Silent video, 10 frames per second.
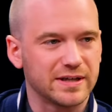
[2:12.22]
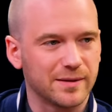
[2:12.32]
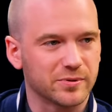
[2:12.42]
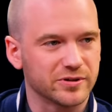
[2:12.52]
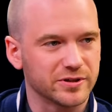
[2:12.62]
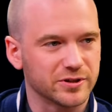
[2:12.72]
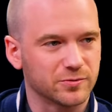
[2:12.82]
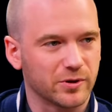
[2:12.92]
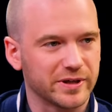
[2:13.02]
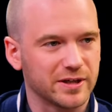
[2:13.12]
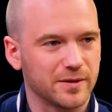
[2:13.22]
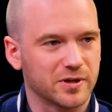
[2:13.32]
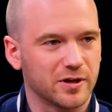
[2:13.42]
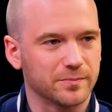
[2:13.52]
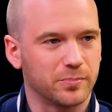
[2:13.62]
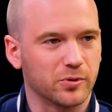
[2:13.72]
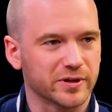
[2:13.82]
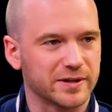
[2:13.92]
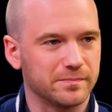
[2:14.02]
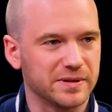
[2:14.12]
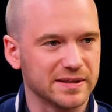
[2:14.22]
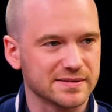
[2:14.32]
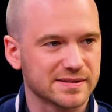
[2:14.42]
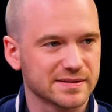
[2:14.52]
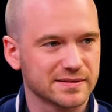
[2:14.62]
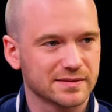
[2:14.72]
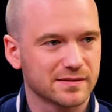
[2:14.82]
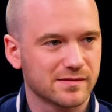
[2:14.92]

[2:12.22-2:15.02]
neighborhood growing up called pork and beans? It